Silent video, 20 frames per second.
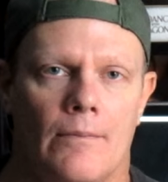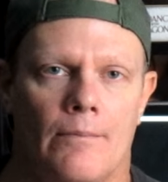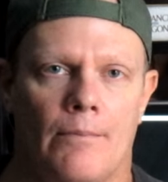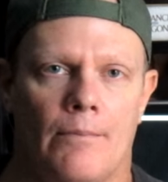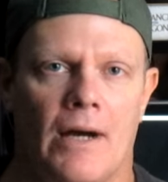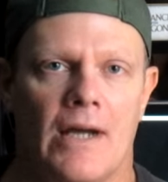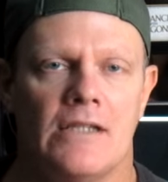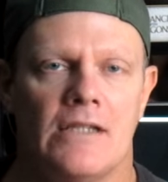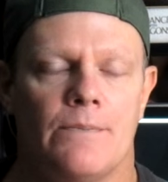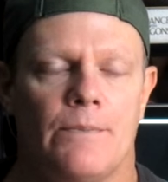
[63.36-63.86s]

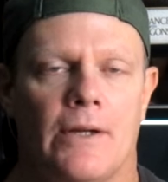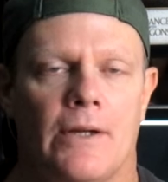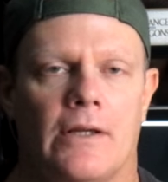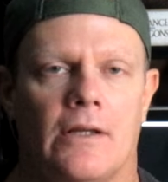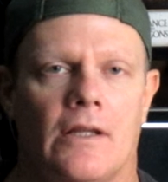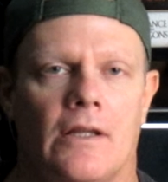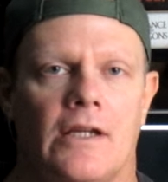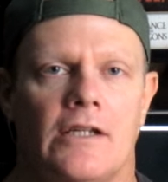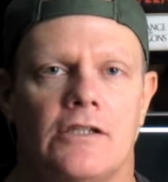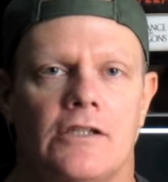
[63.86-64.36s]
My
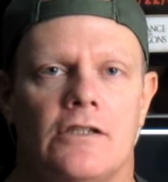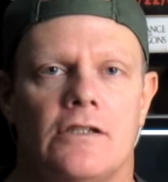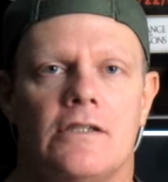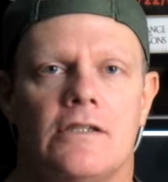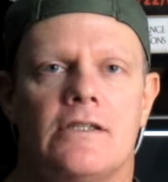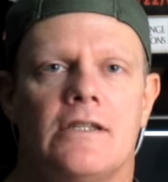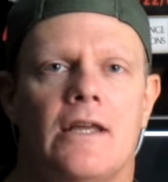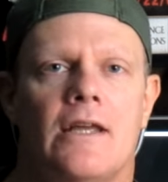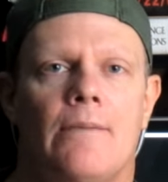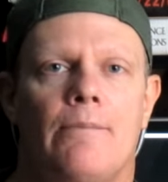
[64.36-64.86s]
speculation
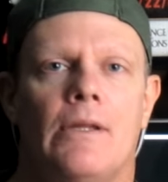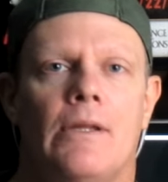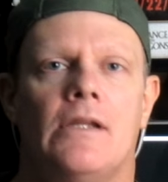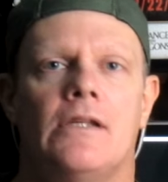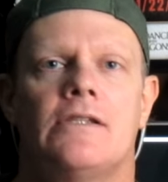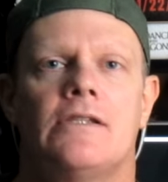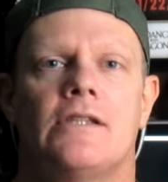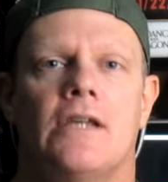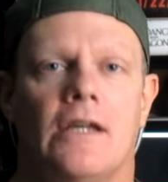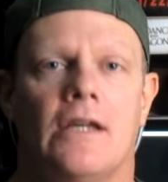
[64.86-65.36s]
is that
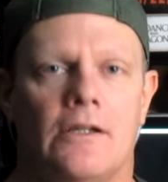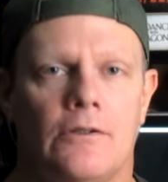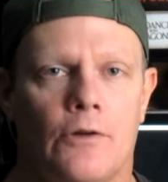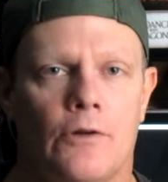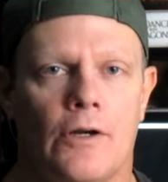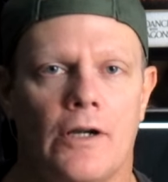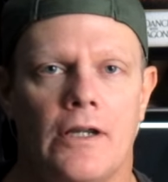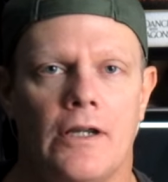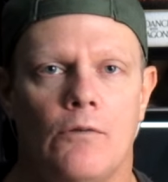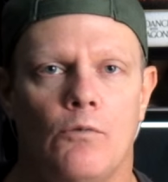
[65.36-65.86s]

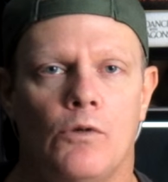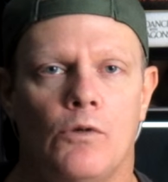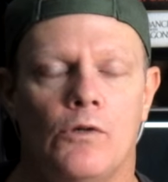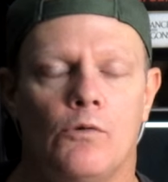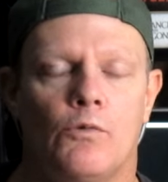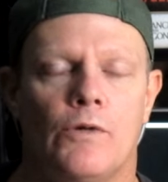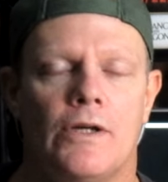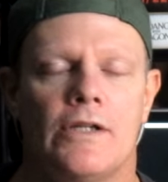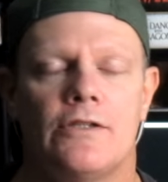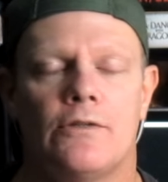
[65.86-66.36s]
Melisandre will
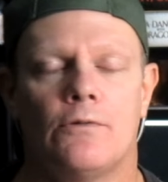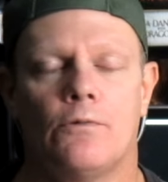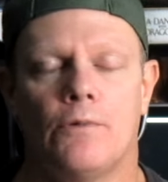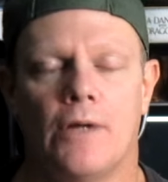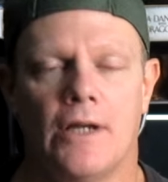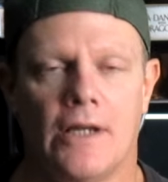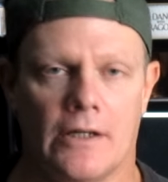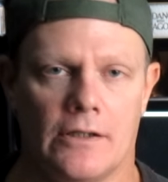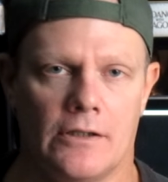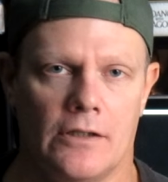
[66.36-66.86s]

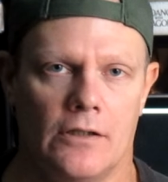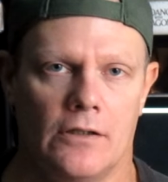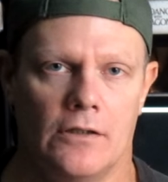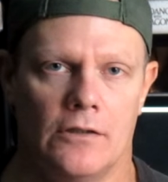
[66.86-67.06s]
resurrect